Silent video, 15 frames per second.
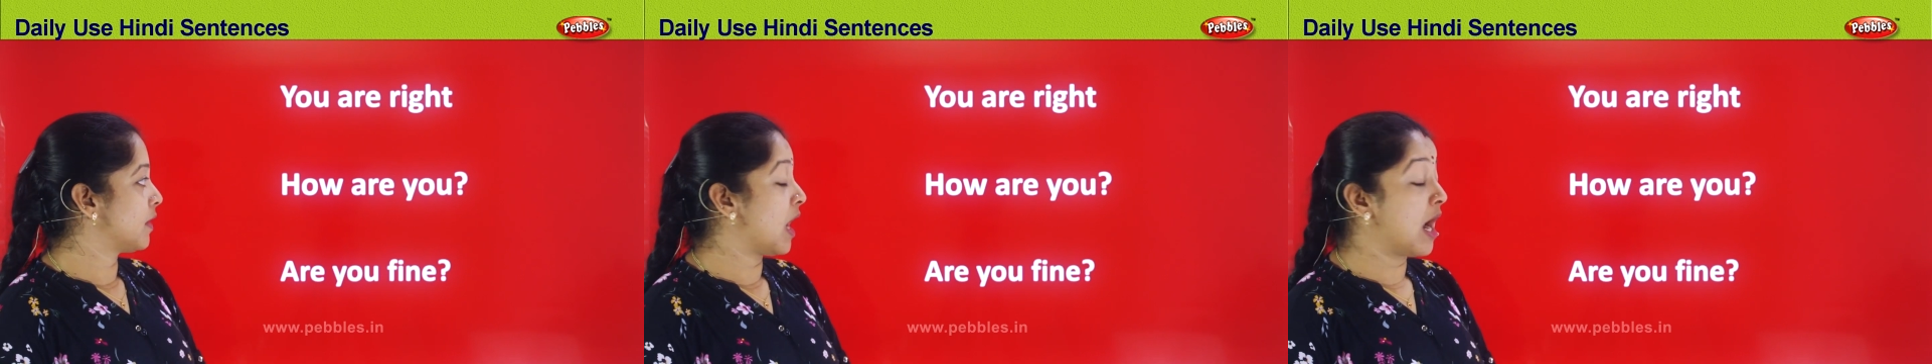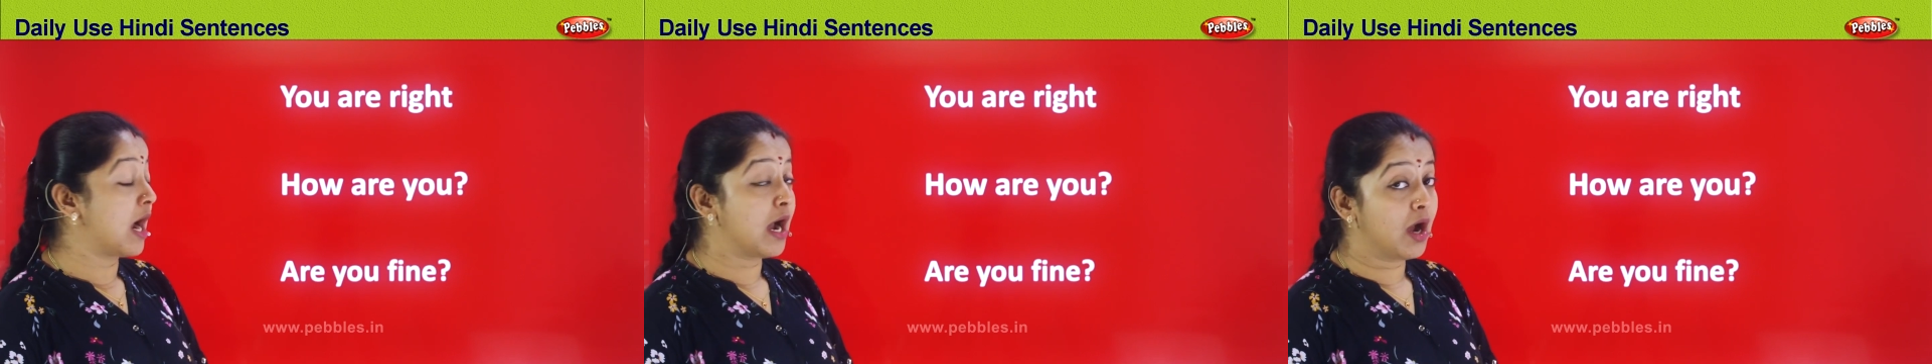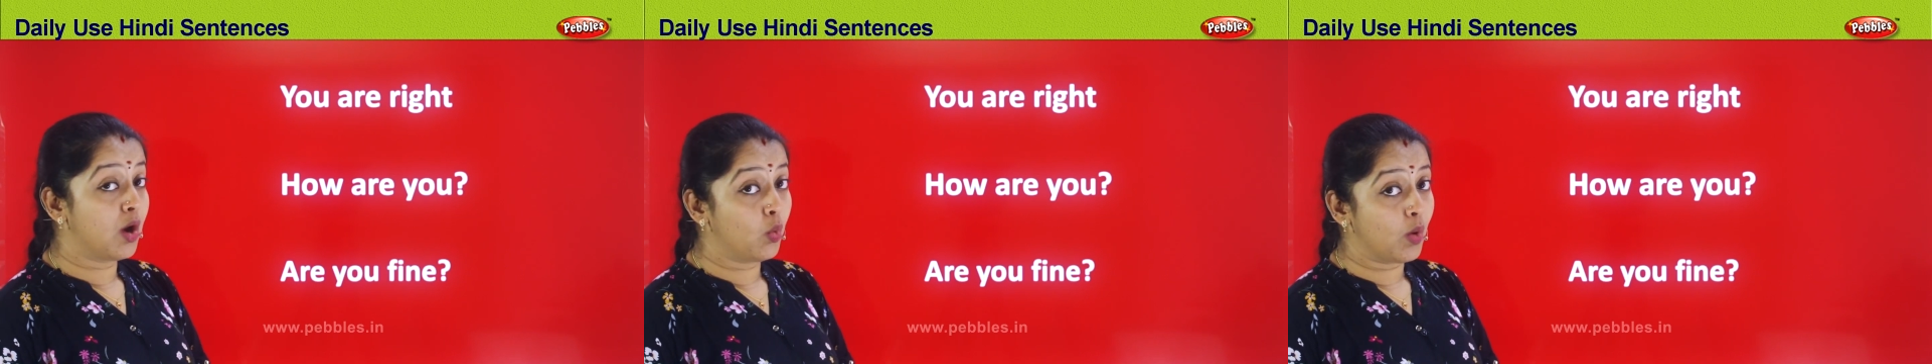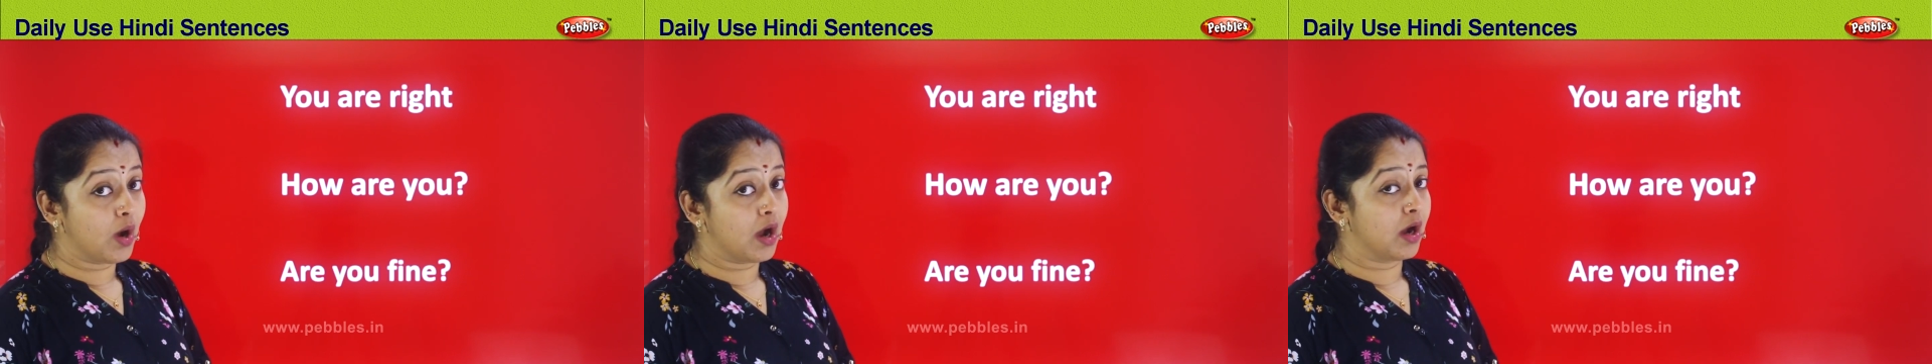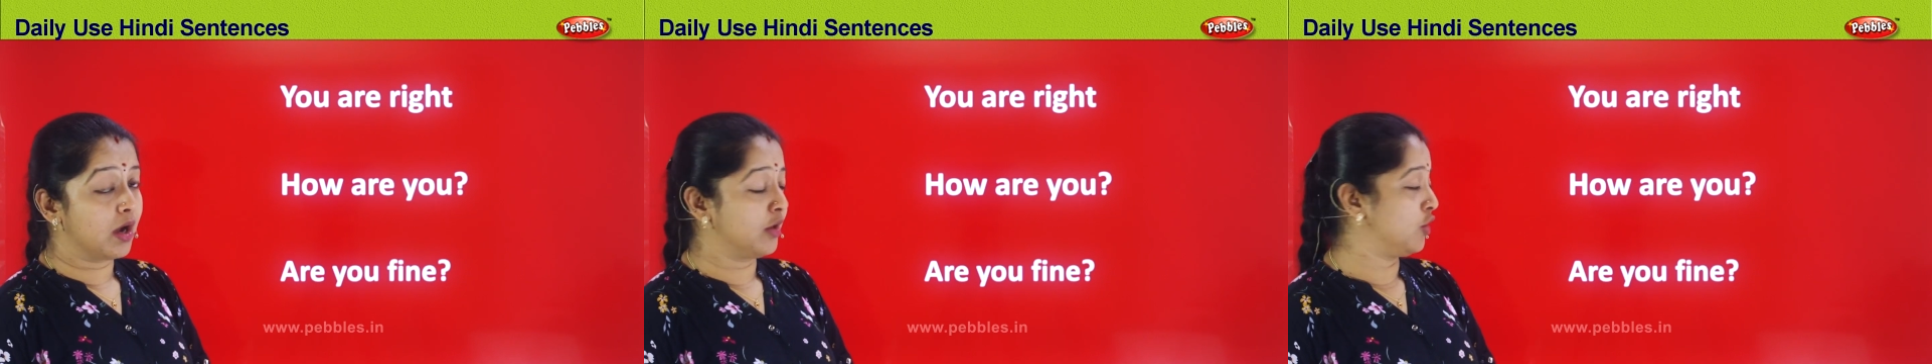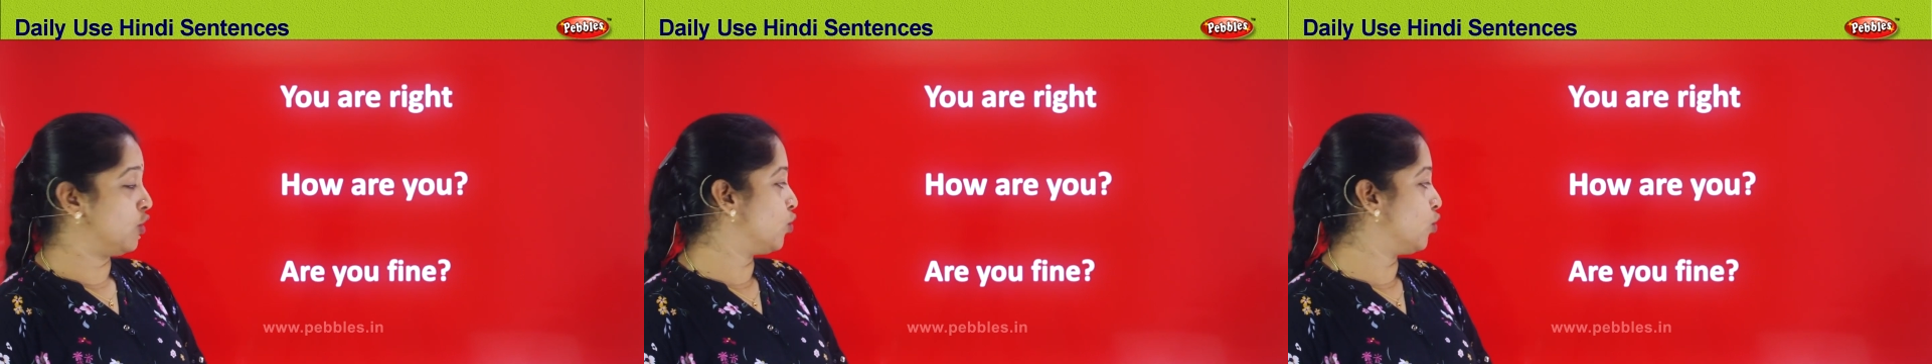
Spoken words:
How are